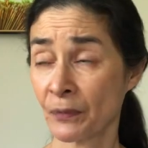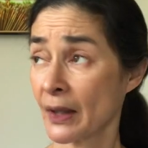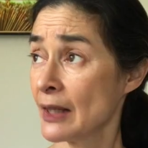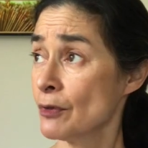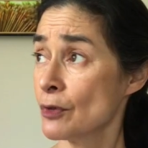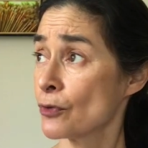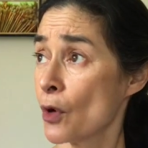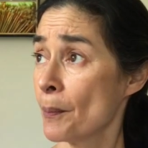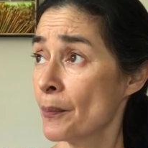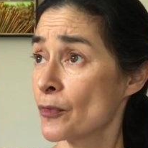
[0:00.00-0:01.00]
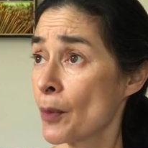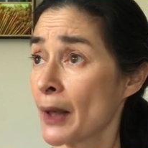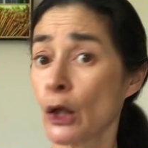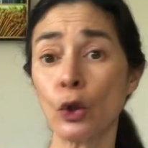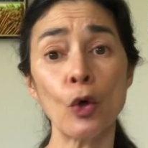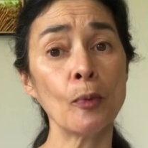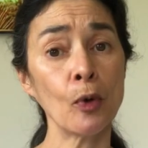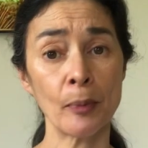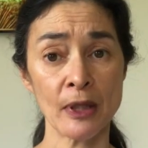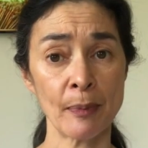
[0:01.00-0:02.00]
even from a global
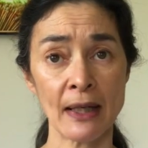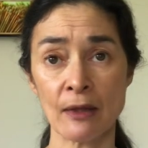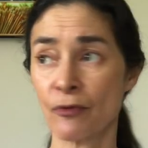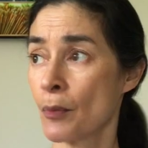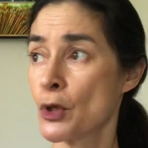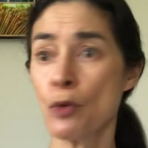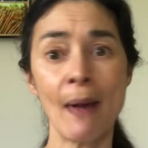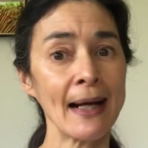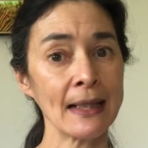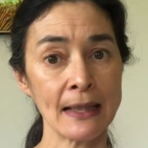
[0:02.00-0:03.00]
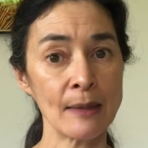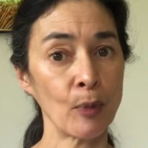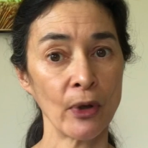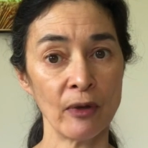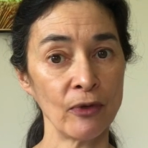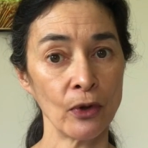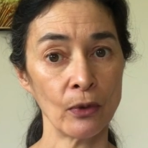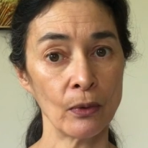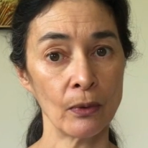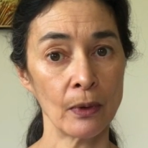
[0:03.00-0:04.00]
perspective, from humanity's point of view.
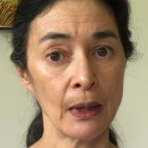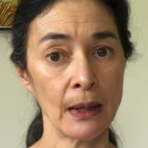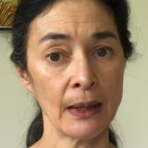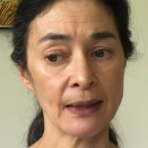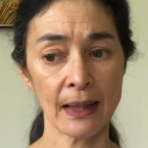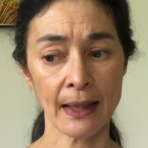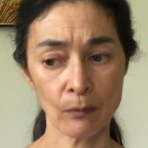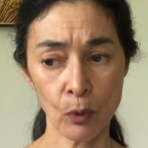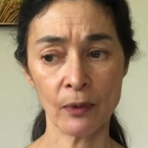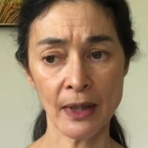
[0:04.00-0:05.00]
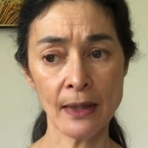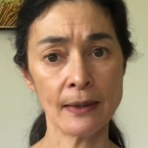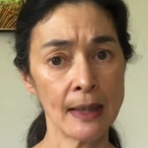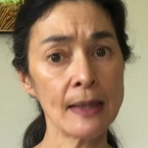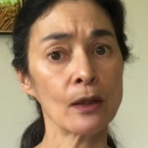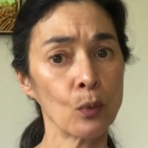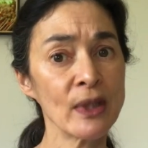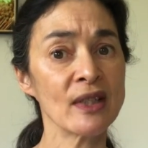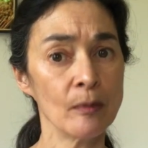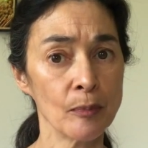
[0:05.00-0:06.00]
It's like, well, these are the
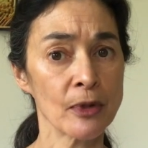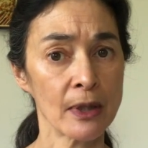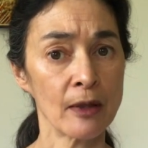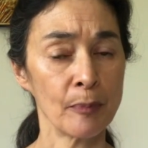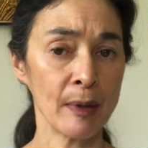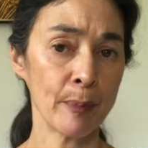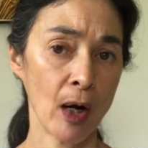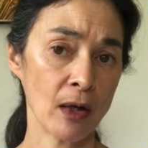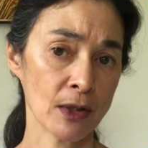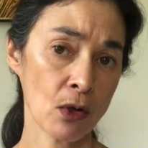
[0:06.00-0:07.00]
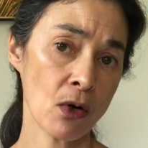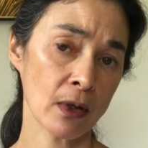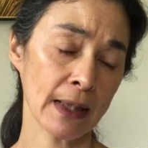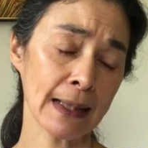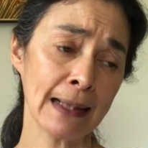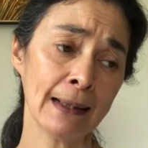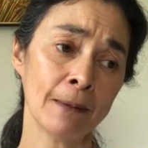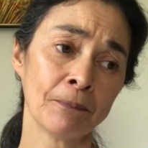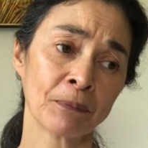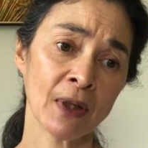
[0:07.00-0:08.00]
wisdoms that have been passed on.
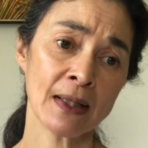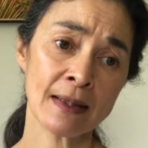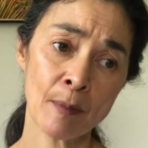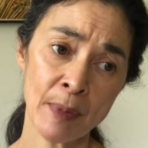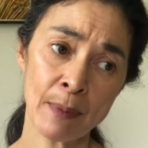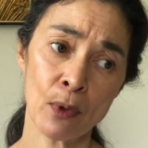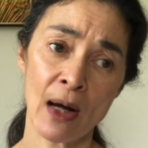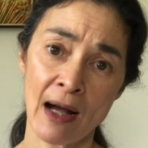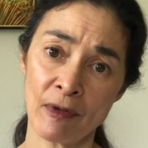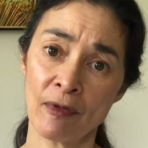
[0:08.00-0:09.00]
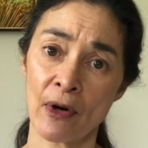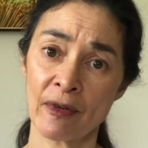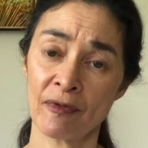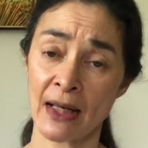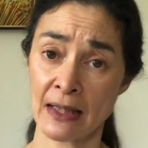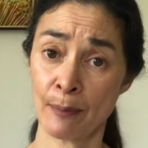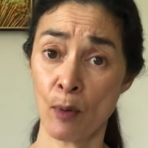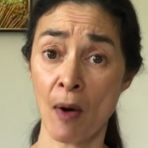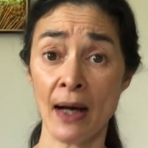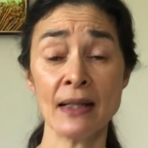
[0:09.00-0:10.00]
And some people have a very flexible
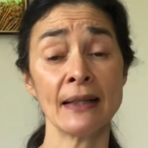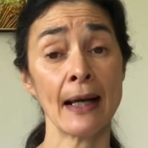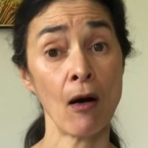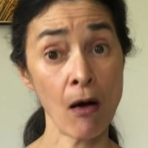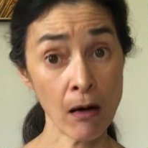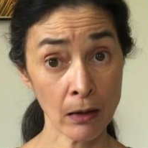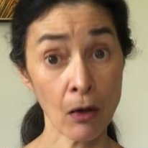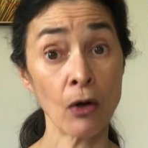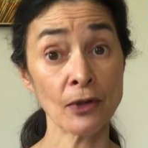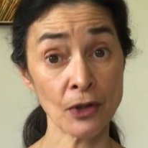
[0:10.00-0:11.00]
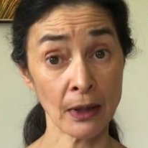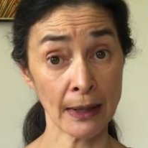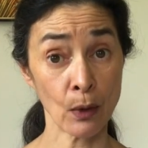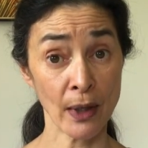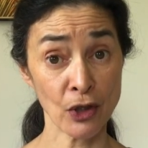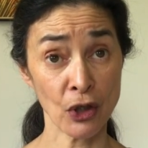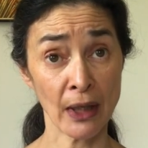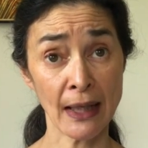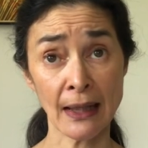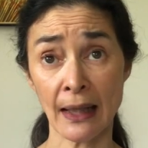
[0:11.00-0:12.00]
mind, and they are constantly
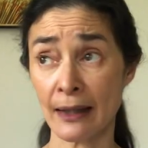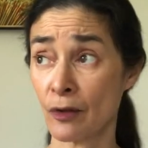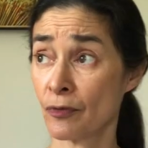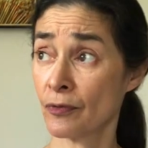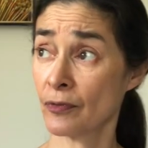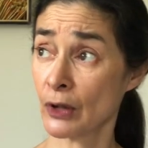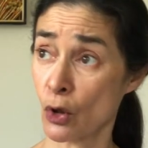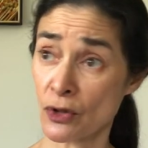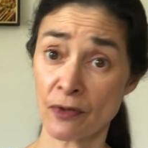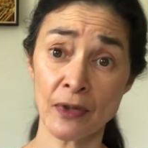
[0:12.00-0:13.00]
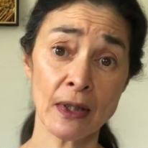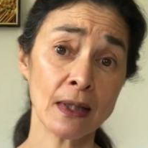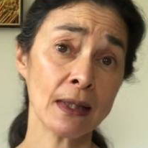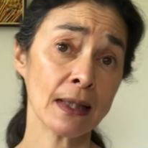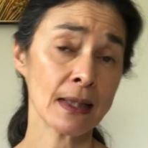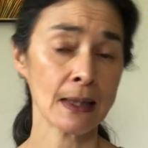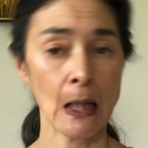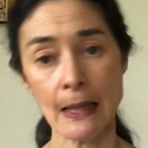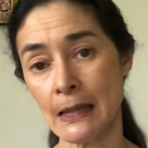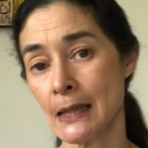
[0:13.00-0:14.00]
questioning, like the philosophers and the
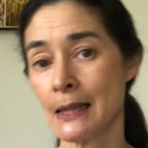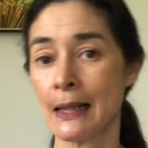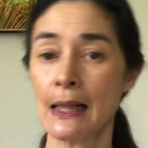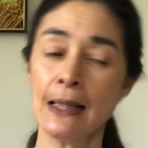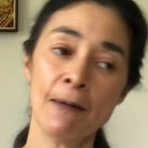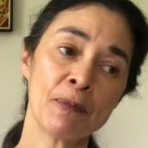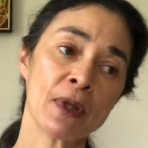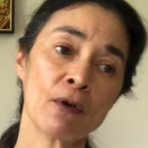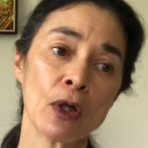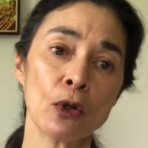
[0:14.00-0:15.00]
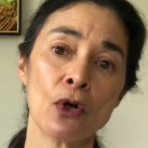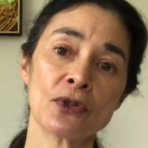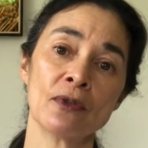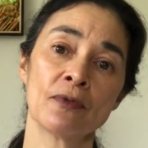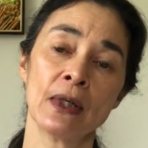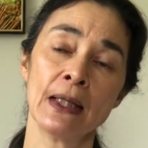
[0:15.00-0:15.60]
scientists. And there are lots of